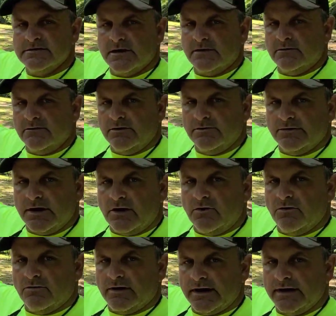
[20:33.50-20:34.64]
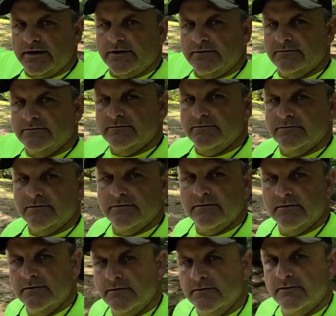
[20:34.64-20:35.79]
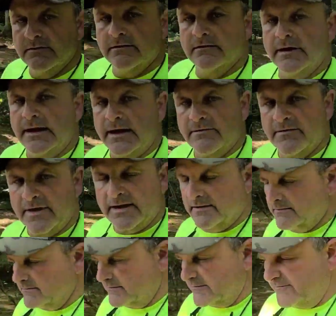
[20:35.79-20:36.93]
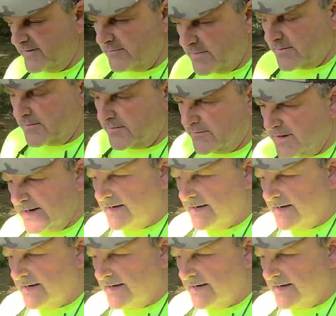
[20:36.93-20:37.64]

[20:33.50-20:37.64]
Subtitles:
on a little knoll right here, and I think, if I remember right,